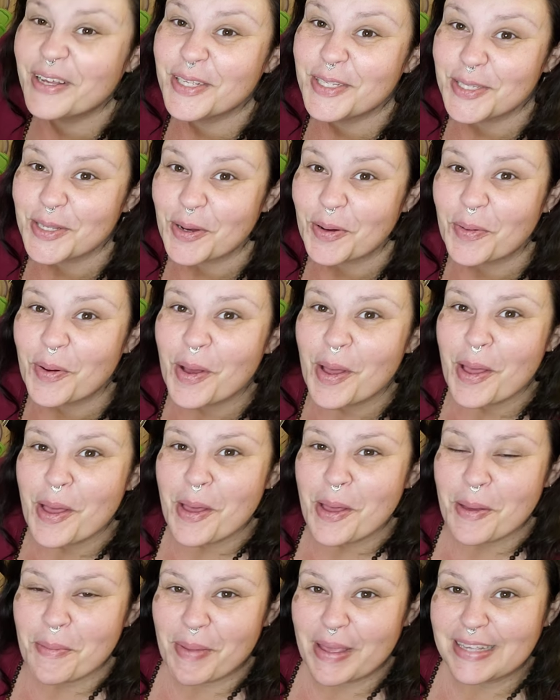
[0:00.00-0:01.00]
So
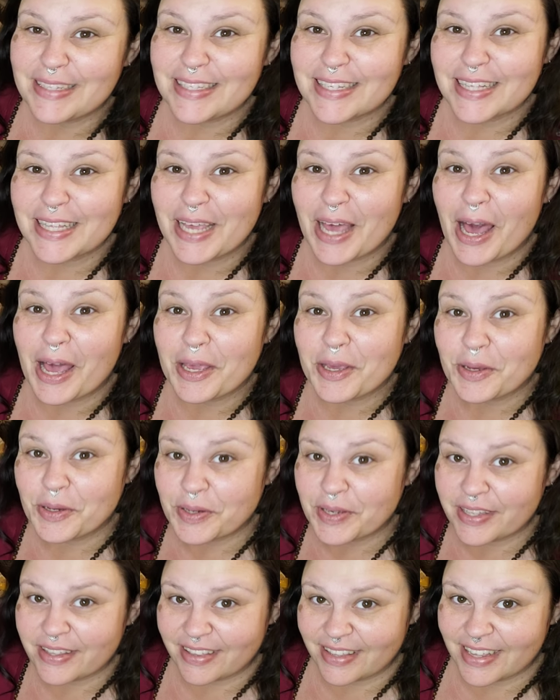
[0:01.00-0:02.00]
basically, I cook